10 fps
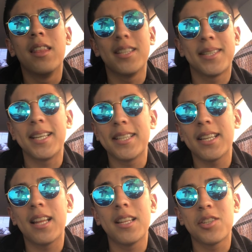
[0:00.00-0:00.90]
this
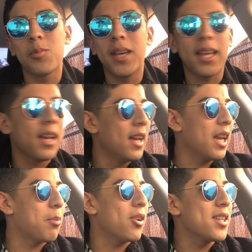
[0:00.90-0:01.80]
season and this week
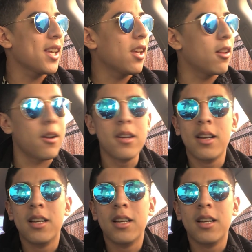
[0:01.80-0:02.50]
in particular.